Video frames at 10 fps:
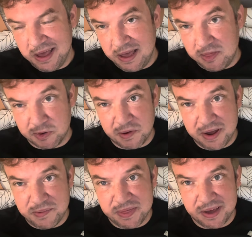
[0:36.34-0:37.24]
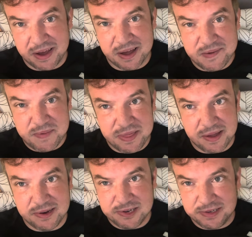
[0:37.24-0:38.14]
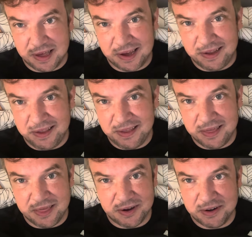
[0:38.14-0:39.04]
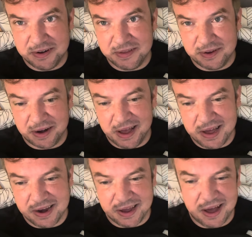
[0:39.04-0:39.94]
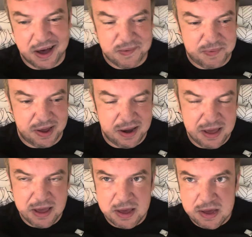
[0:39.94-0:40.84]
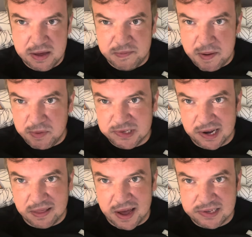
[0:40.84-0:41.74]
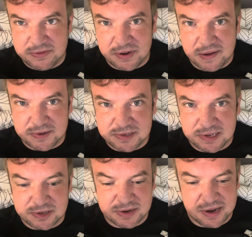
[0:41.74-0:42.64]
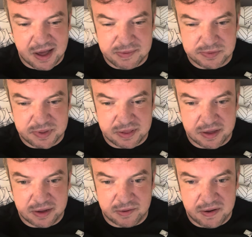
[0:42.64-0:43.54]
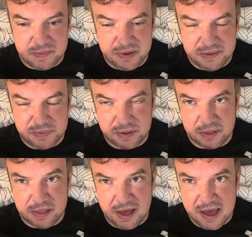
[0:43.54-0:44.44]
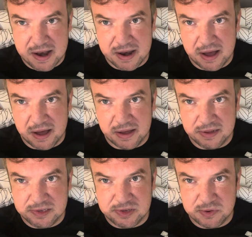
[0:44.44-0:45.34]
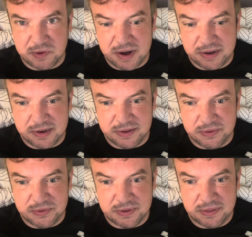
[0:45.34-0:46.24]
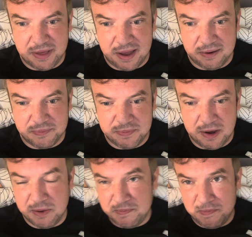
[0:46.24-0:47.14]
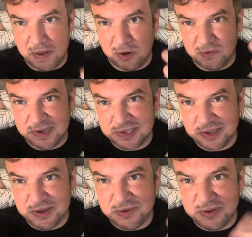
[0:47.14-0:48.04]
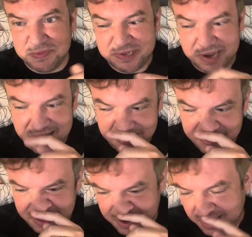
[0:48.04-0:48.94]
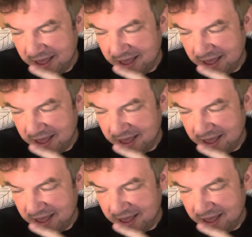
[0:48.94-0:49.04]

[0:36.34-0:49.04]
they're great when they come, and then just like they're gone. But memories that'll last forever. Such good times with great people, and it's so great to that, you know, my little wrestling YouTube channel and